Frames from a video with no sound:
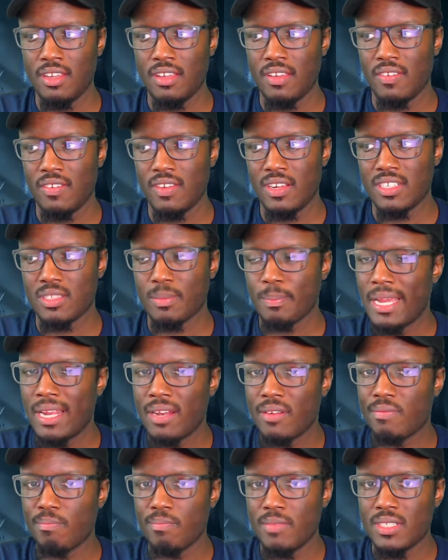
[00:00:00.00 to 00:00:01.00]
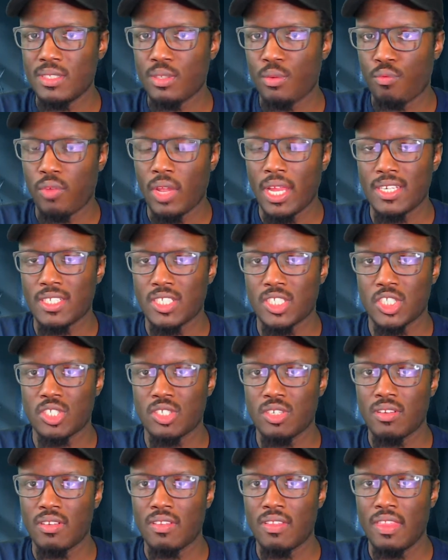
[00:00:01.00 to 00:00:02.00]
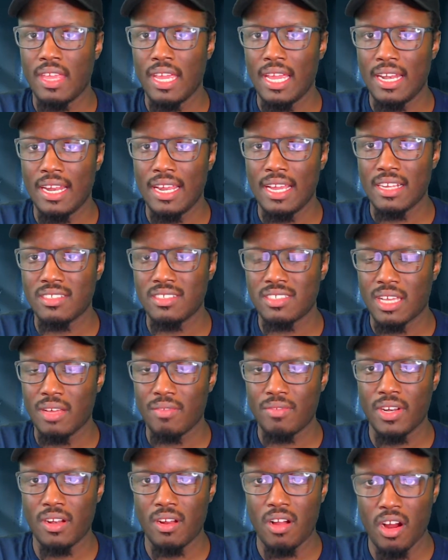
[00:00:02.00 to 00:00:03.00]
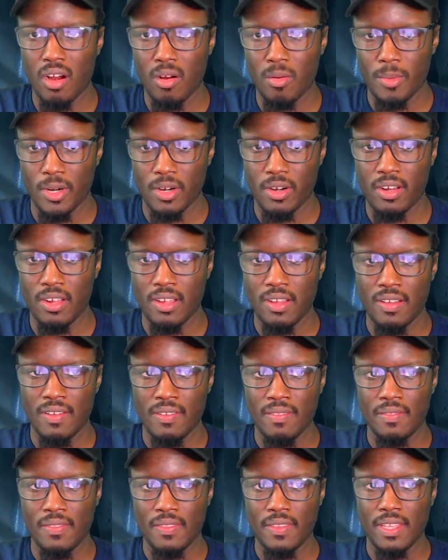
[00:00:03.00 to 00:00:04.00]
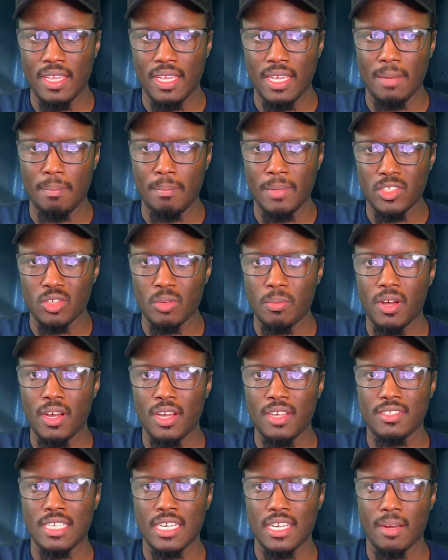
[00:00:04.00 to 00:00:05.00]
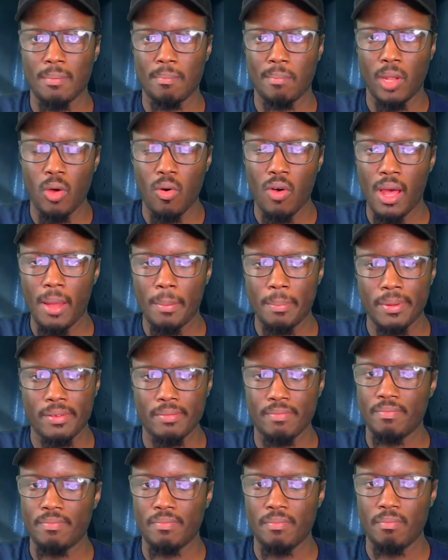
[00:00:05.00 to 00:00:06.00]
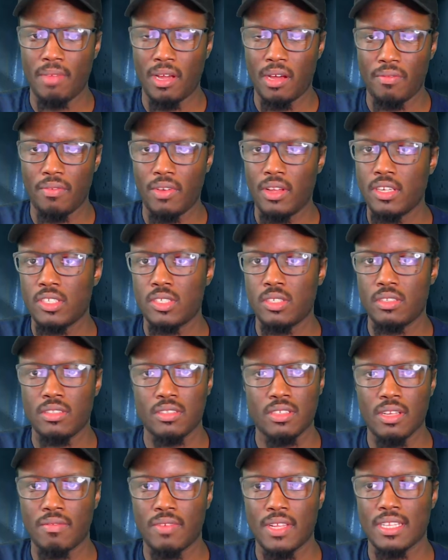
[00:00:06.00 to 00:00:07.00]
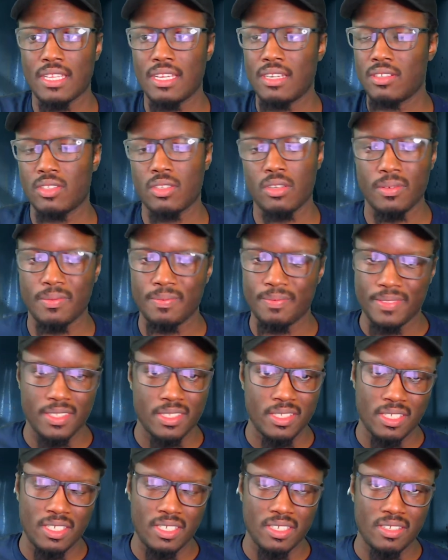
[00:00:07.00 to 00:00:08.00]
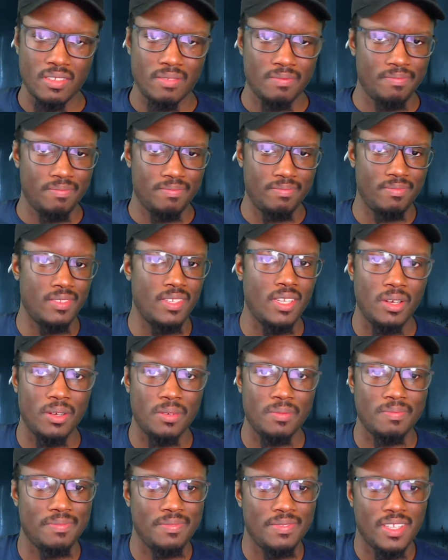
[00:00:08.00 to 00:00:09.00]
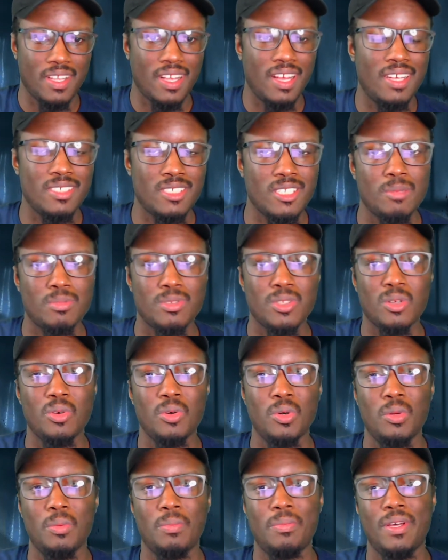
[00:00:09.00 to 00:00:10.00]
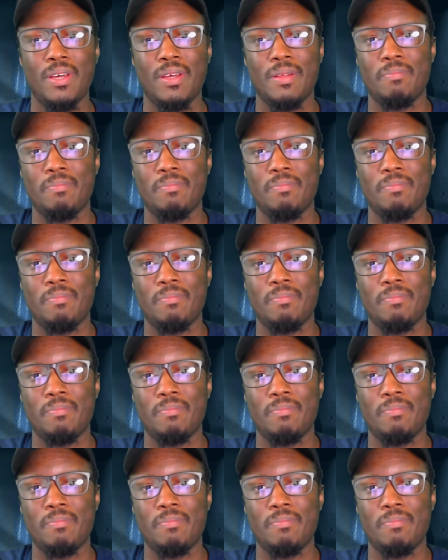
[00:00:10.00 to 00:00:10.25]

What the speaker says: it's flesh and it's covered in armor and missile pods that can blow up and malfunction and stuff like that. So, no, concept's cool, but